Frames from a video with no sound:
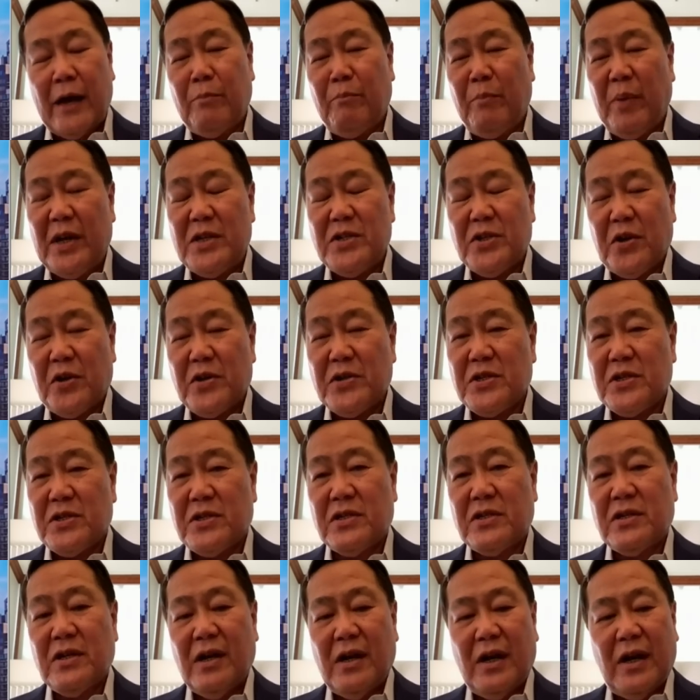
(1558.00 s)
pictures
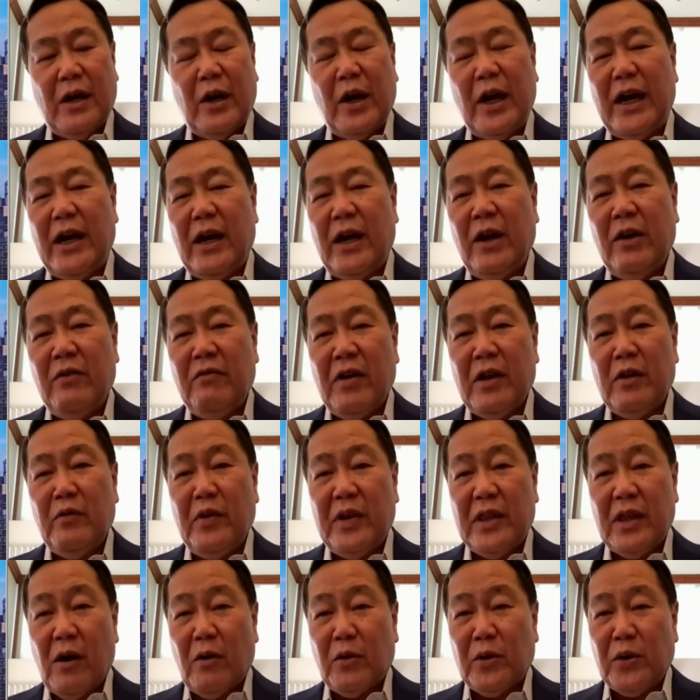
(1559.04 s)
even
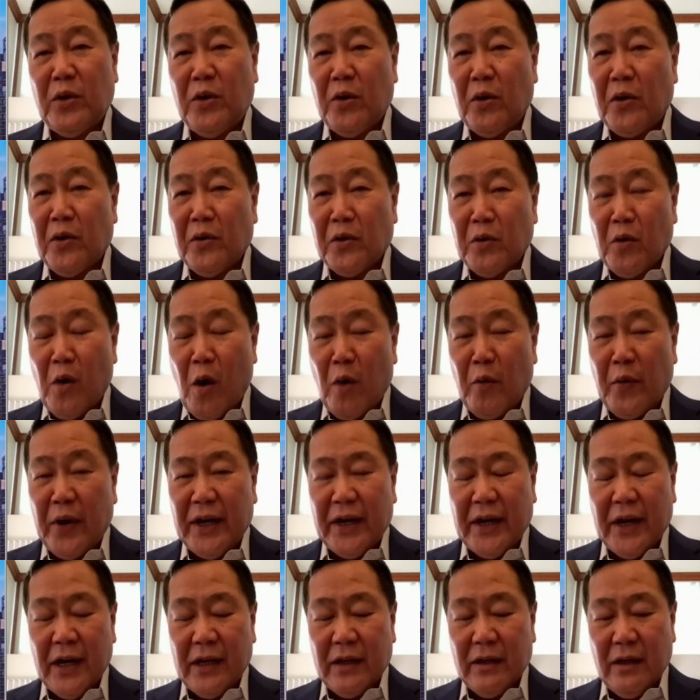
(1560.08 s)
without your knowing
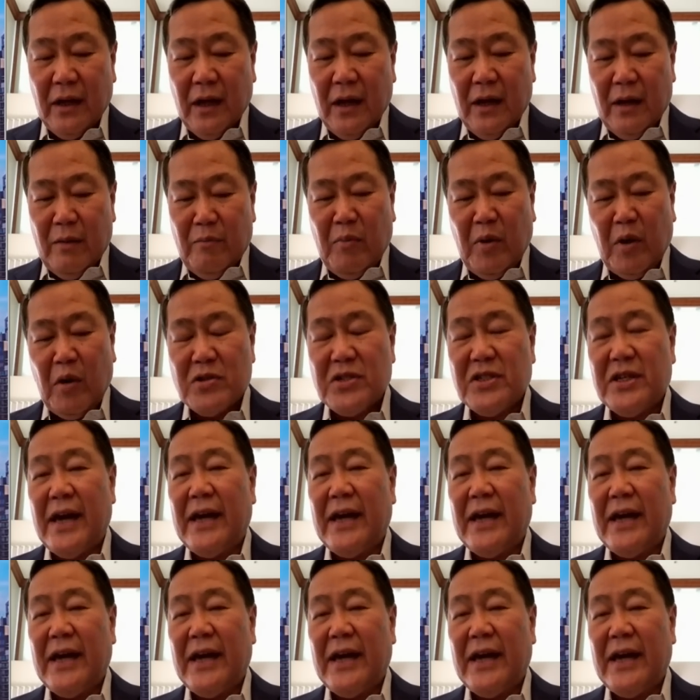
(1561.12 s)
it because they